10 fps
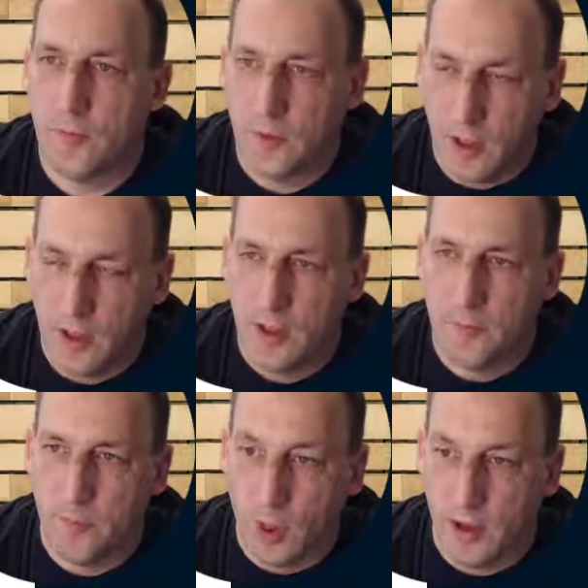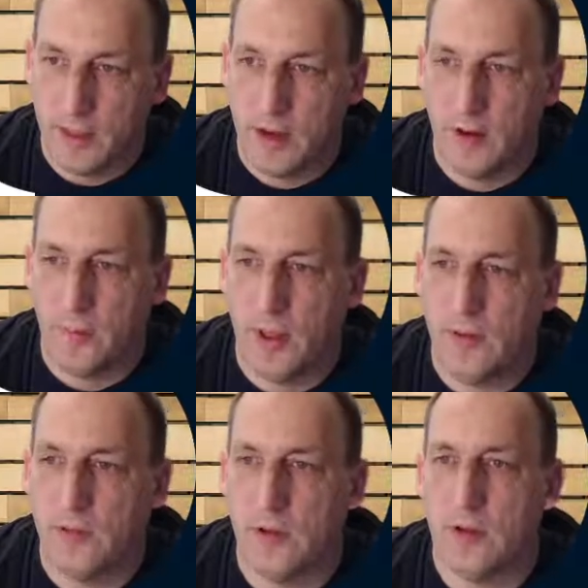block that it
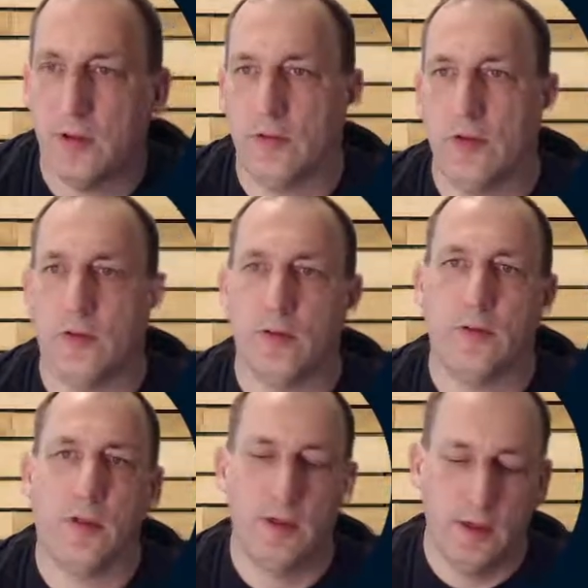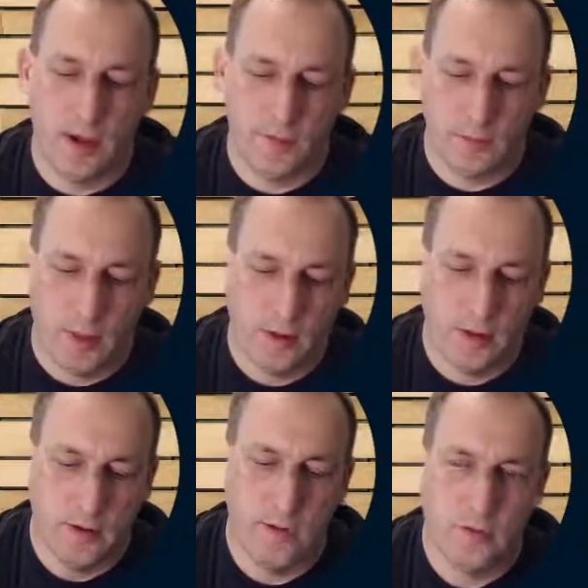applies to is also the cover block.
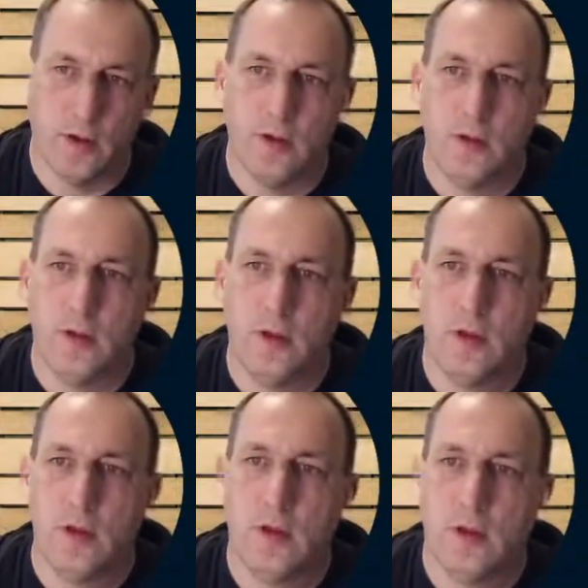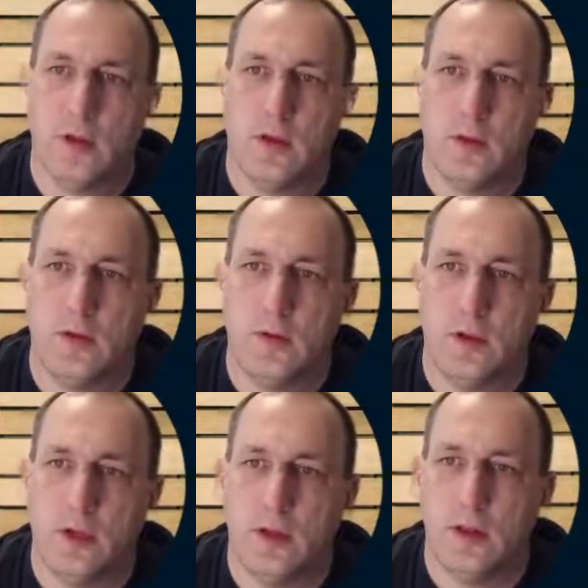So you
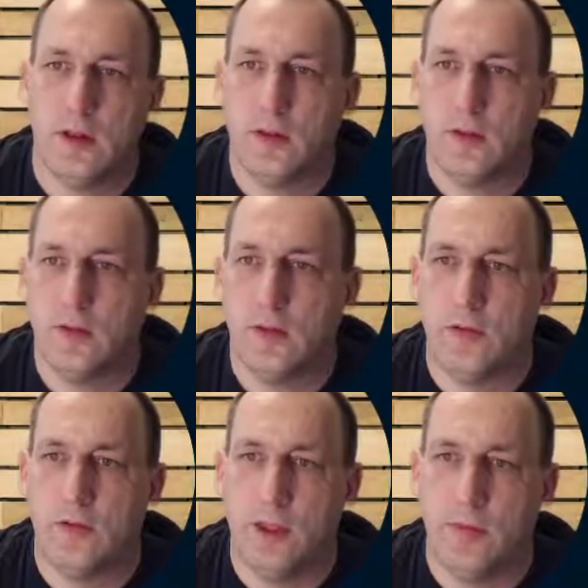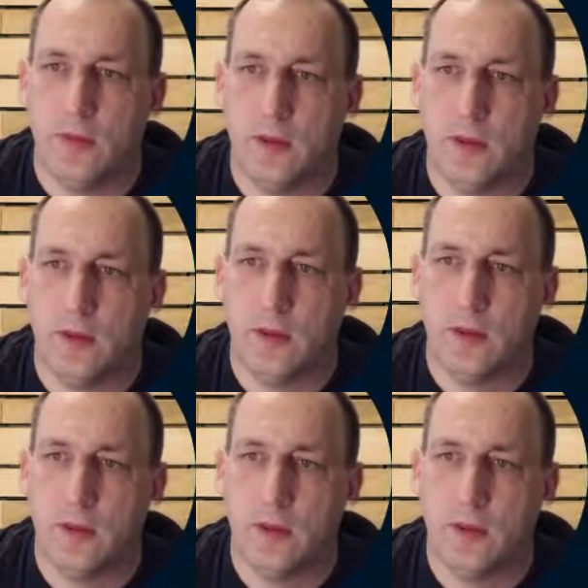can do the same thing.